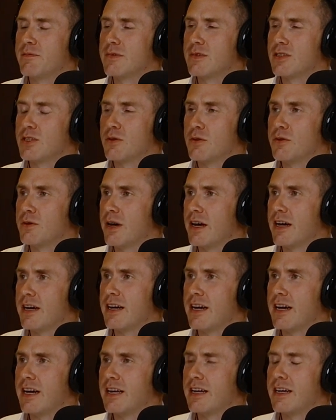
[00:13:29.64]
So
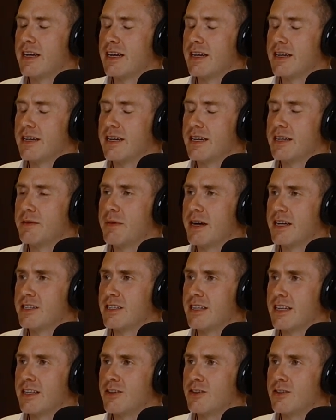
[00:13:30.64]
I'd
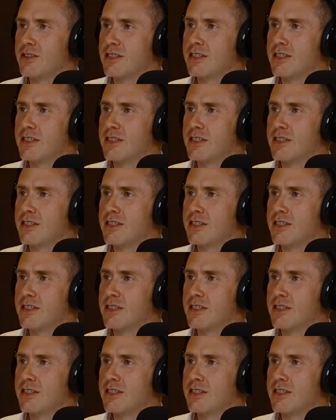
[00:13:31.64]
imagine that